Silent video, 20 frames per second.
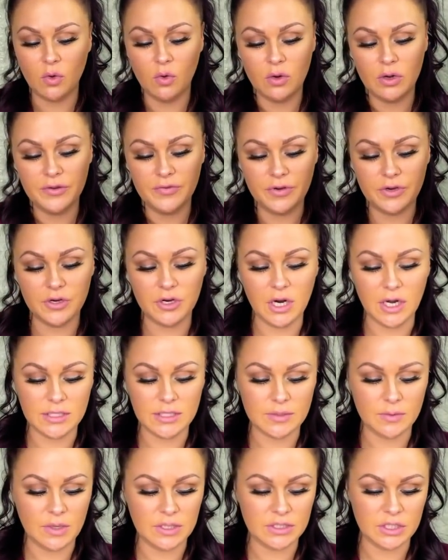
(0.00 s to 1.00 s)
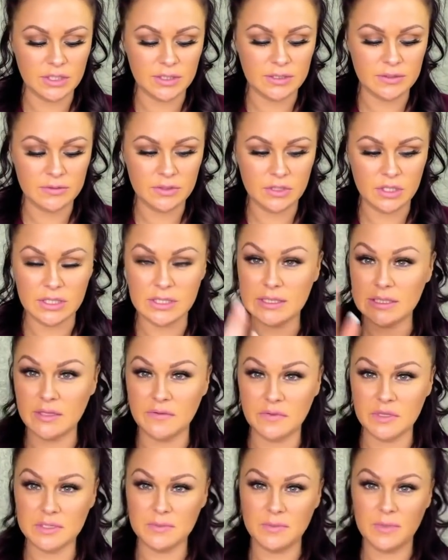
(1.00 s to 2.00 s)
or if you're cross-watching, you can see
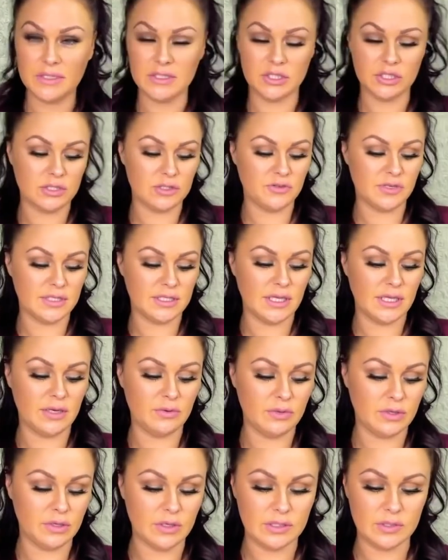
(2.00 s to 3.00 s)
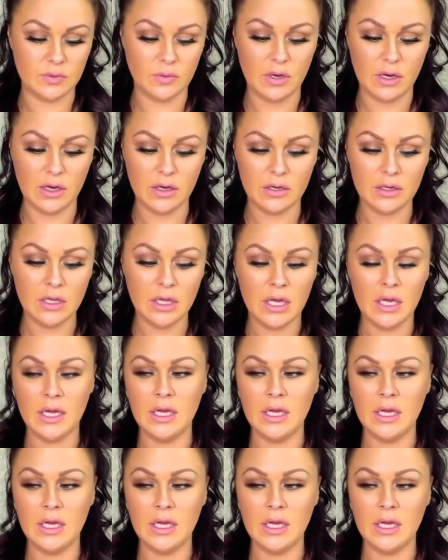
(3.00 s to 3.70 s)
if these messages resonate with you as well.